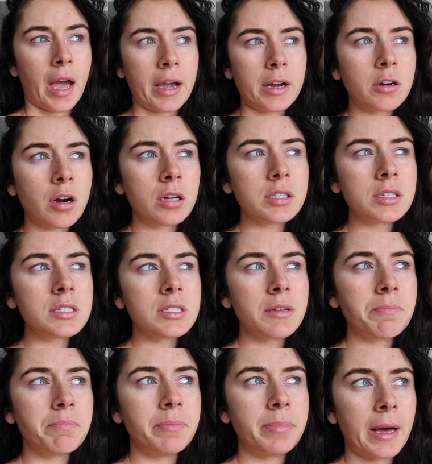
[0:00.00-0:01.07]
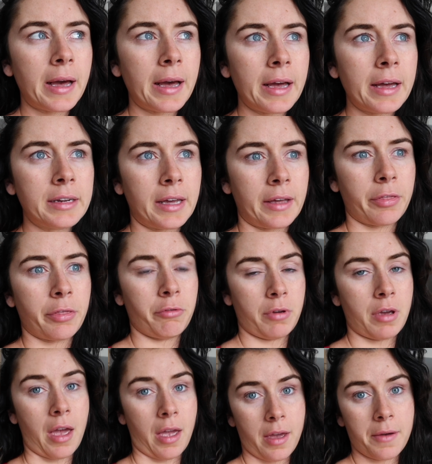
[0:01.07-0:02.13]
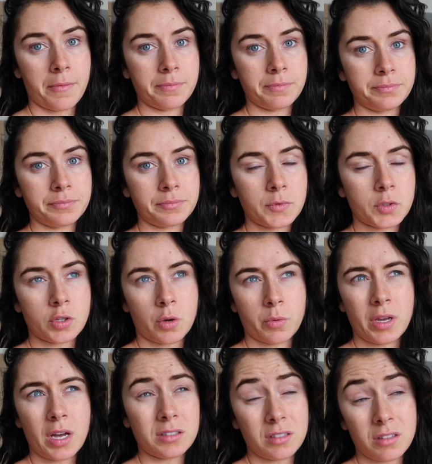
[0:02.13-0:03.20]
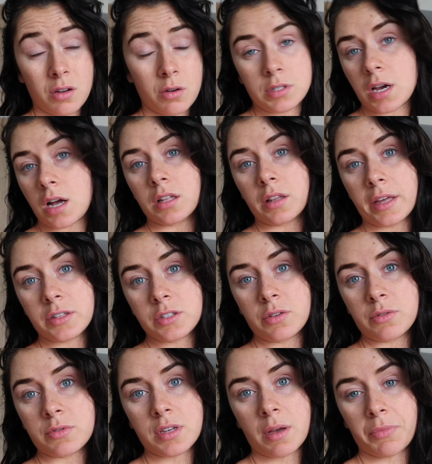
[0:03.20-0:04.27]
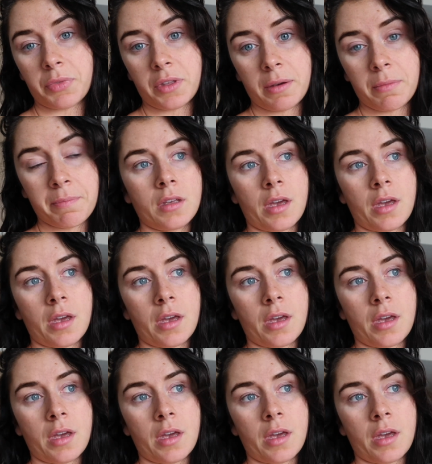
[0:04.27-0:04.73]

I crawled into bed at three A M So we got to the hotel at like two something.